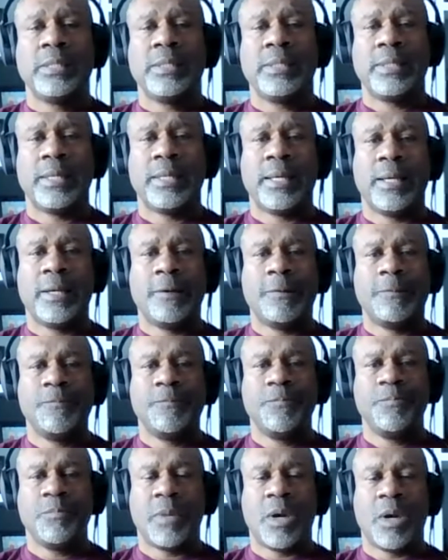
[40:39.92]

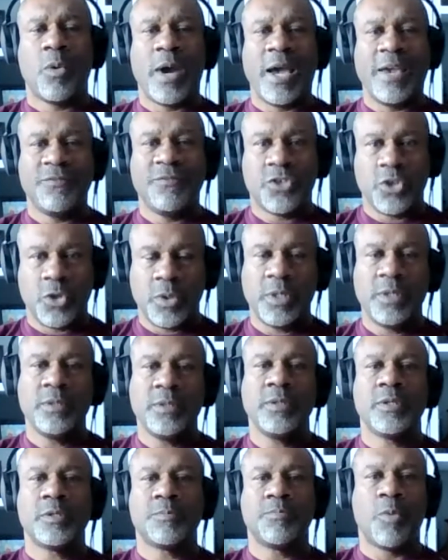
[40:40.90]
My wife Judy
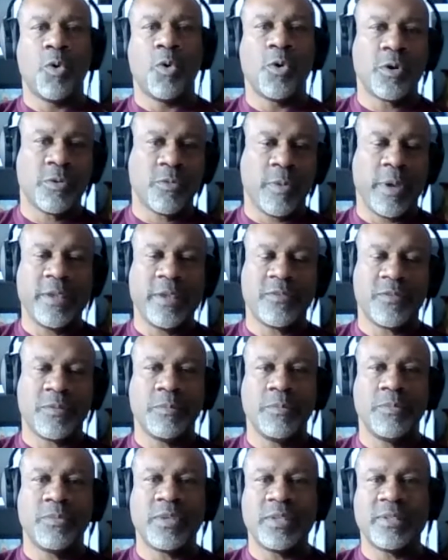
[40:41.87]
is born and raised
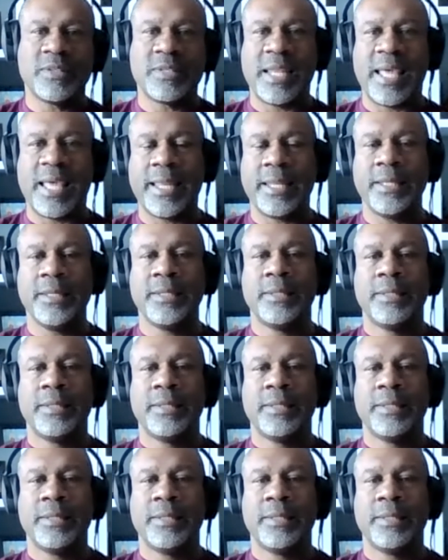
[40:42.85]
from Cincinnati.